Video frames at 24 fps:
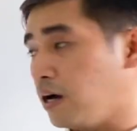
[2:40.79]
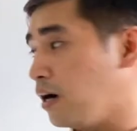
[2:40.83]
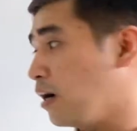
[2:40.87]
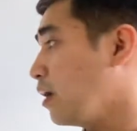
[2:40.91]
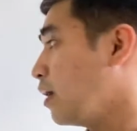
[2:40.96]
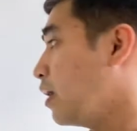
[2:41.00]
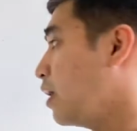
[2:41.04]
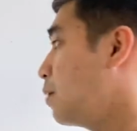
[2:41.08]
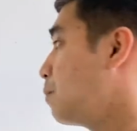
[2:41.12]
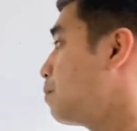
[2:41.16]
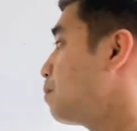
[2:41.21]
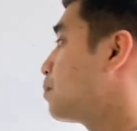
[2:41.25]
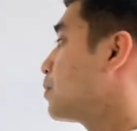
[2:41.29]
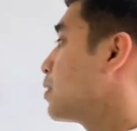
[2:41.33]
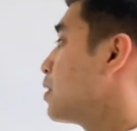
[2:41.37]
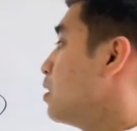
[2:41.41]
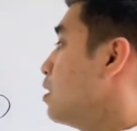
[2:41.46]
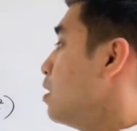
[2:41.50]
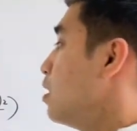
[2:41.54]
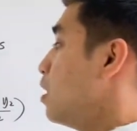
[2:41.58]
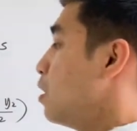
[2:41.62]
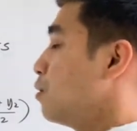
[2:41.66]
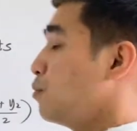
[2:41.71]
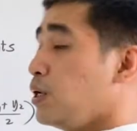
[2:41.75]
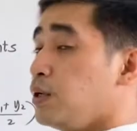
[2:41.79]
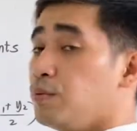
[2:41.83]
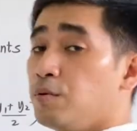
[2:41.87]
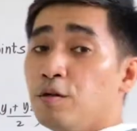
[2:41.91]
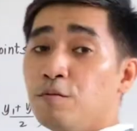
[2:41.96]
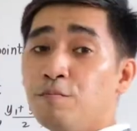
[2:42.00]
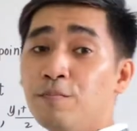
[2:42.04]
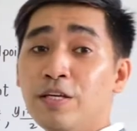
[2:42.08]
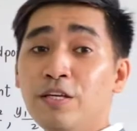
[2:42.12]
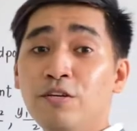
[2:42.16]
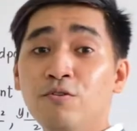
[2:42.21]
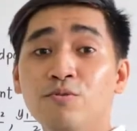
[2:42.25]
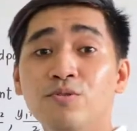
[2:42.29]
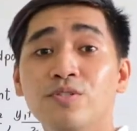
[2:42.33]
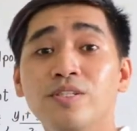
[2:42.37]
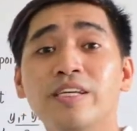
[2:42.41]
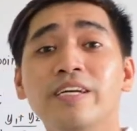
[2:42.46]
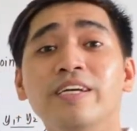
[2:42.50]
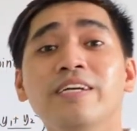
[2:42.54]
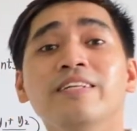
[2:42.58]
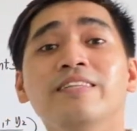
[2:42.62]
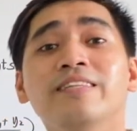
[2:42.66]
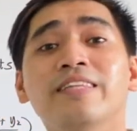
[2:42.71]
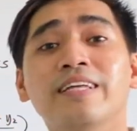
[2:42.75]
Okay, we will be
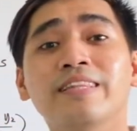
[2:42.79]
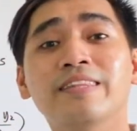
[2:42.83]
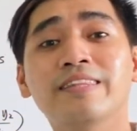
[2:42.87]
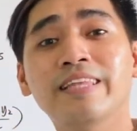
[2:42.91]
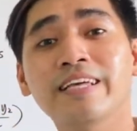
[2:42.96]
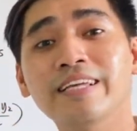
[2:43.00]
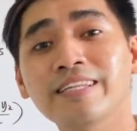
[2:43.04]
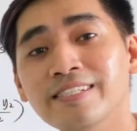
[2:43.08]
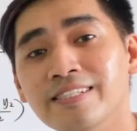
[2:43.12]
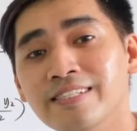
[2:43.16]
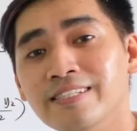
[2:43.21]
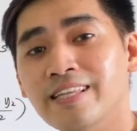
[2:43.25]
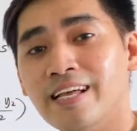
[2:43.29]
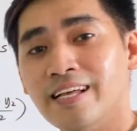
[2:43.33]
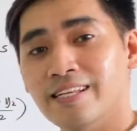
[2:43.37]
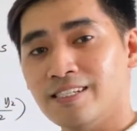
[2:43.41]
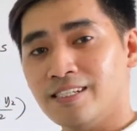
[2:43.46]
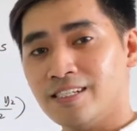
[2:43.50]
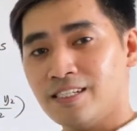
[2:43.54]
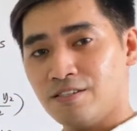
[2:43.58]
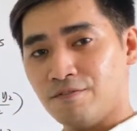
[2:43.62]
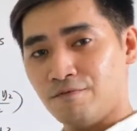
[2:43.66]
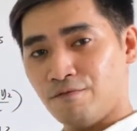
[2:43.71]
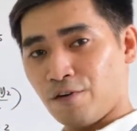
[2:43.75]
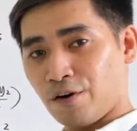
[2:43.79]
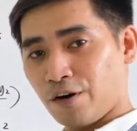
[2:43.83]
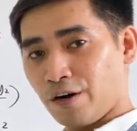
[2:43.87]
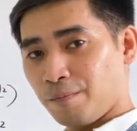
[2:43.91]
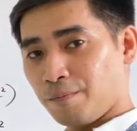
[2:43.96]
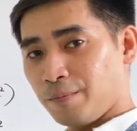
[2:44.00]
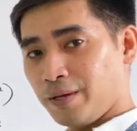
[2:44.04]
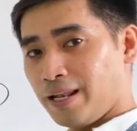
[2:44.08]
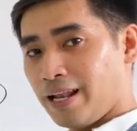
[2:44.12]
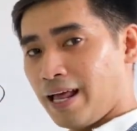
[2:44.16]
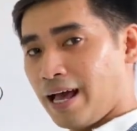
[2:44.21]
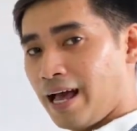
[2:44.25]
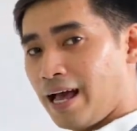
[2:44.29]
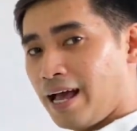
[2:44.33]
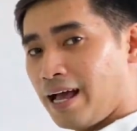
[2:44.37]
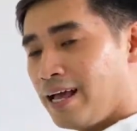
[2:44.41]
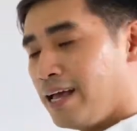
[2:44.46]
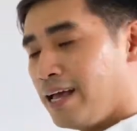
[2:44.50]
using the distance formula.